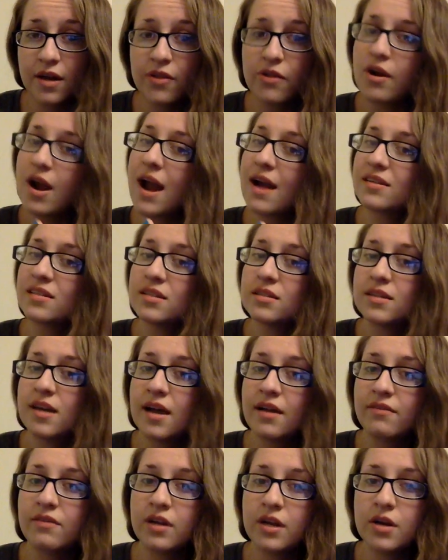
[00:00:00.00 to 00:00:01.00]
other accent
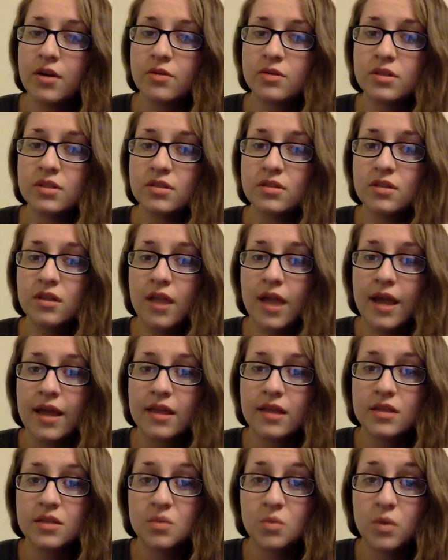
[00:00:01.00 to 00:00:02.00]
tag videos like
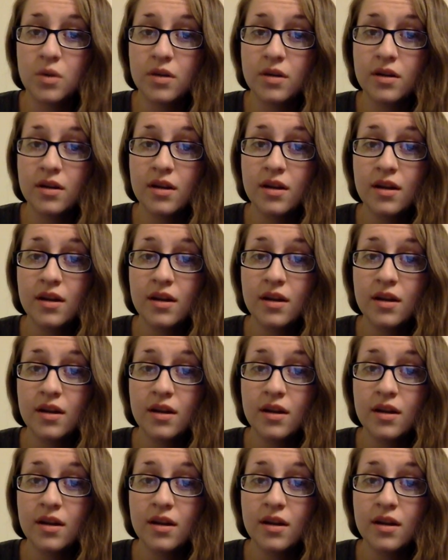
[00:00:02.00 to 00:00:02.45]
this one